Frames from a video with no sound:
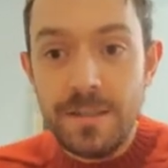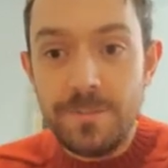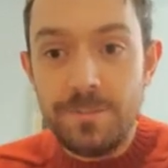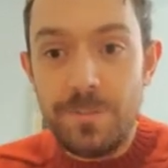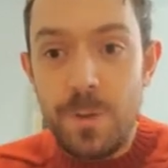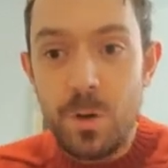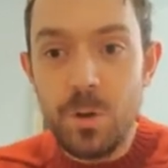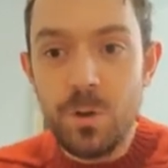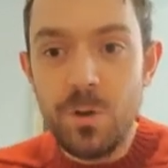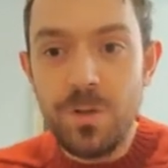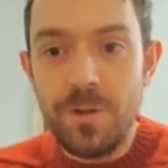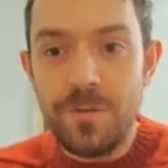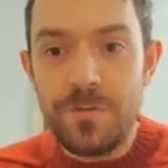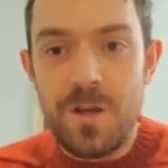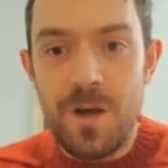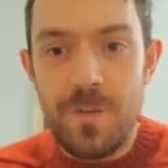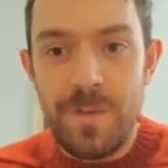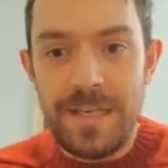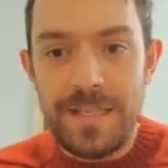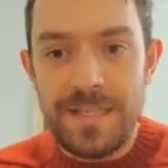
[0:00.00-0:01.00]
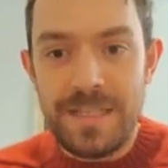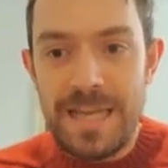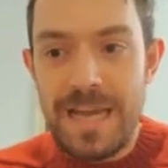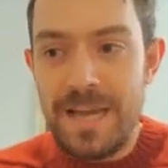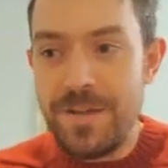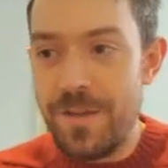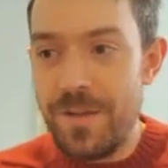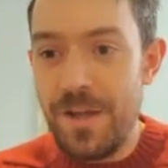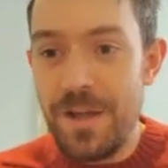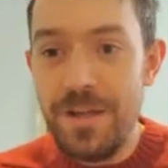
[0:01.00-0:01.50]
pull of coming
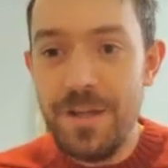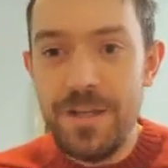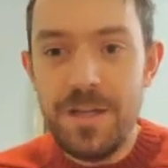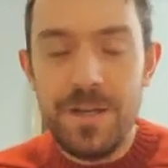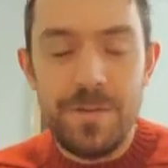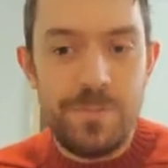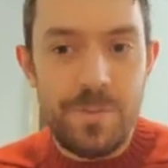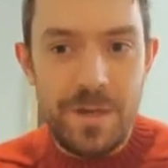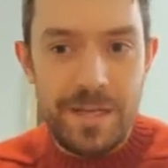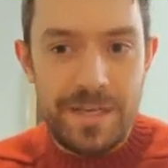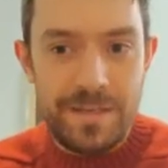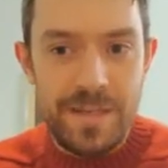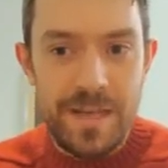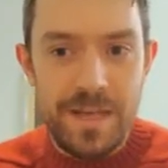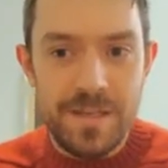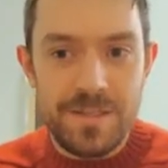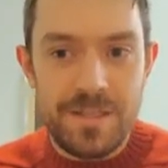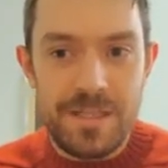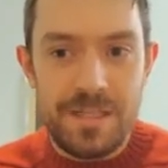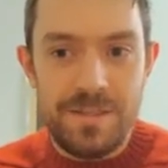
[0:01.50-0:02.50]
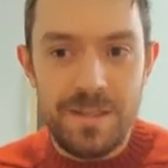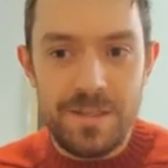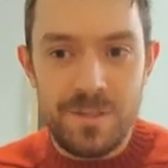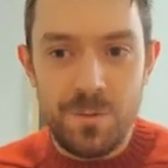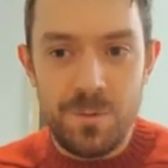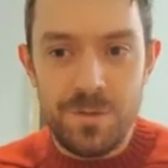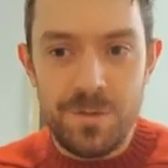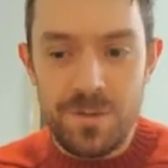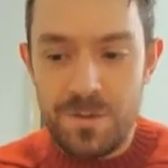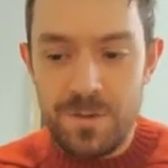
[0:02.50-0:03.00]
together. But in that scene, there's
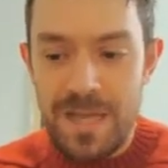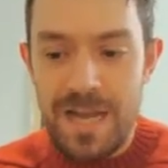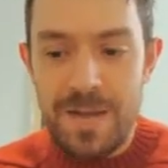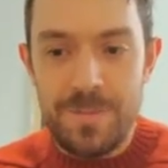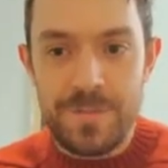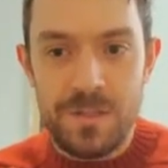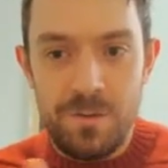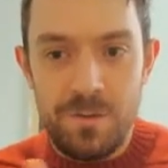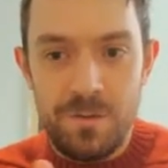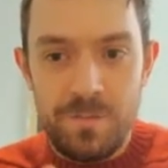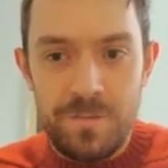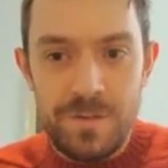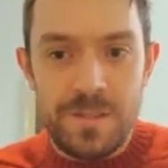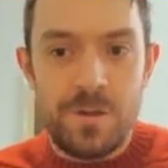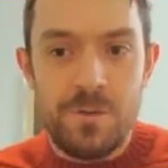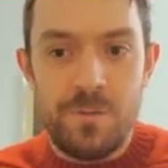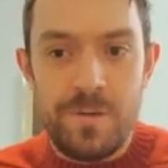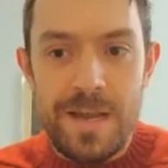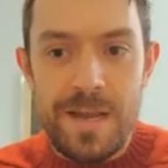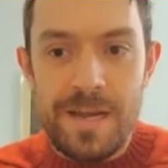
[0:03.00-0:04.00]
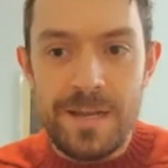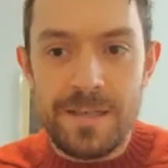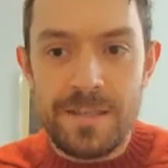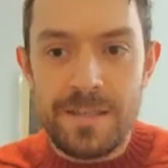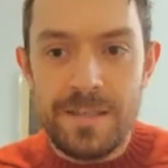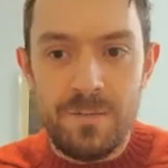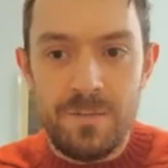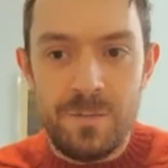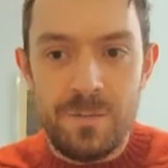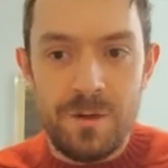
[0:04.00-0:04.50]
also the absolute physical
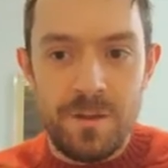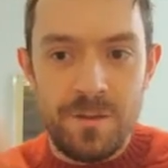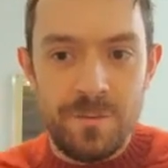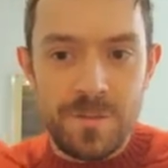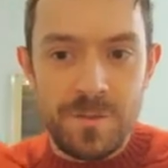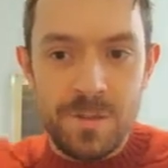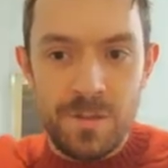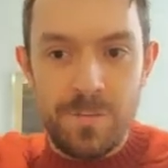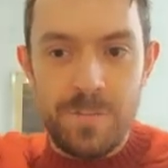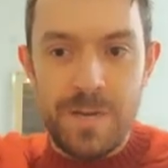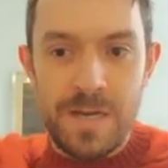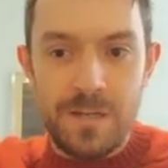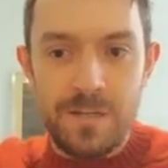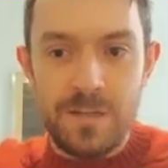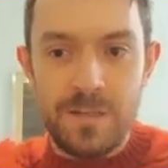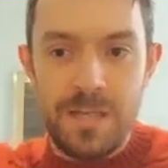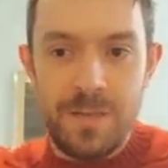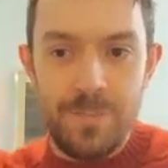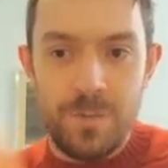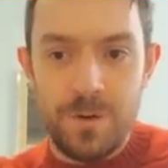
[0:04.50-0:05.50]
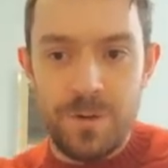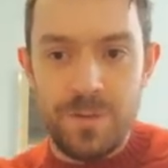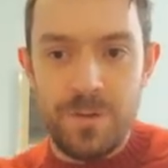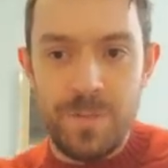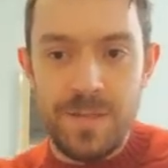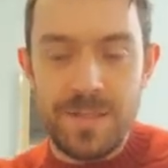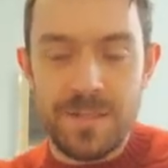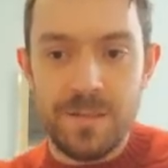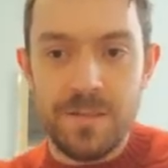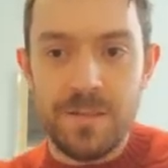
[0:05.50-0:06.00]
reality that one of them's on a balcony, one of
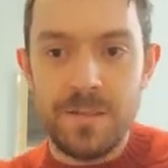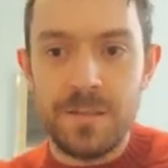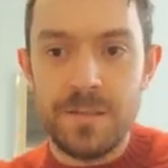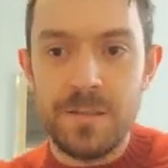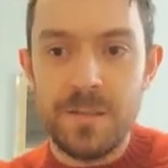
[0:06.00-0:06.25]
them isn't.